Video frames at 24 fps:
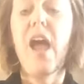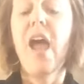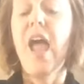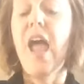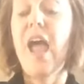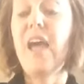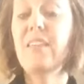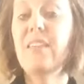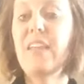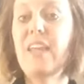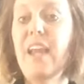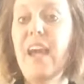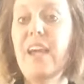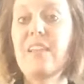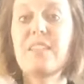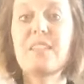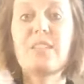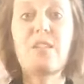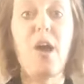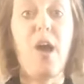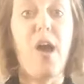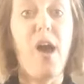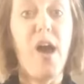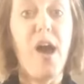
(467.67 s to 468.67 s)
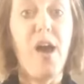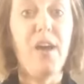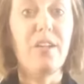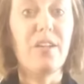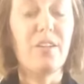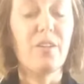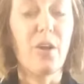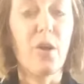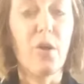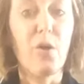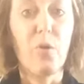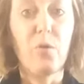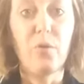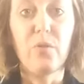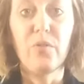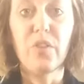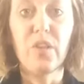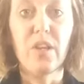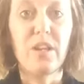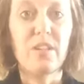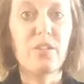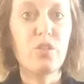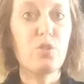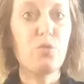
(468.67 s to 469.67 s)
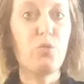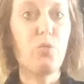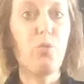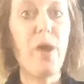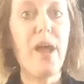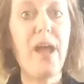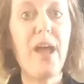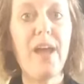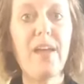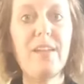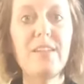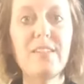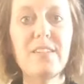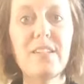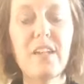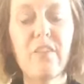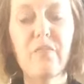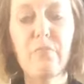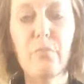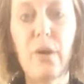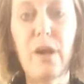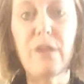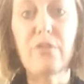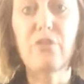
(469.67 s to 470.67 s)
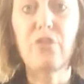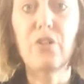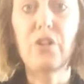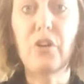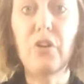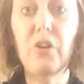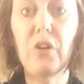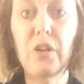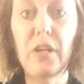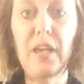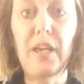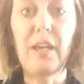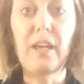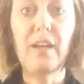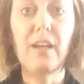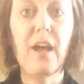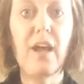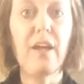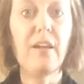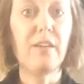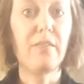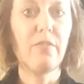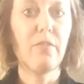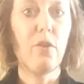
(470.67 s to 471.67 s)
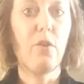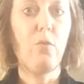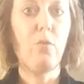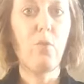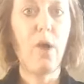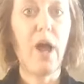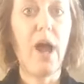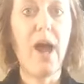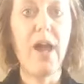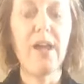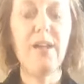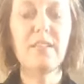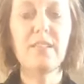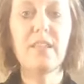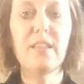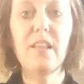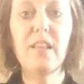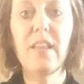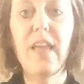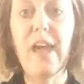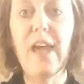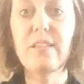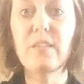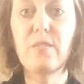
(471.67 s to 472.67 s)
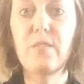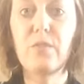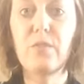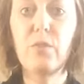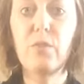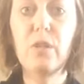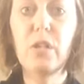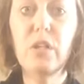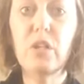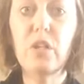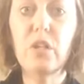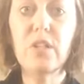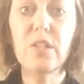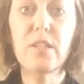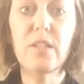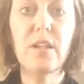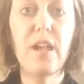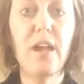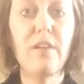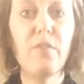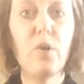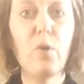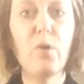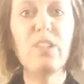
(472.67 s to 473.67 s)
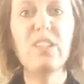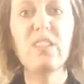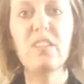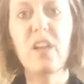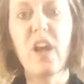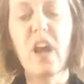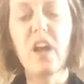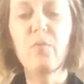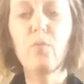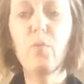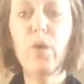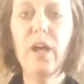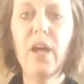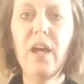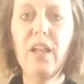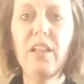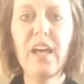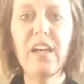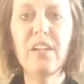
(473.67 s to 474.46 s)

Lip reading: And then I saw, you know, the trend of pressure cooking kind of arise in the last few years, and I've always thought, well,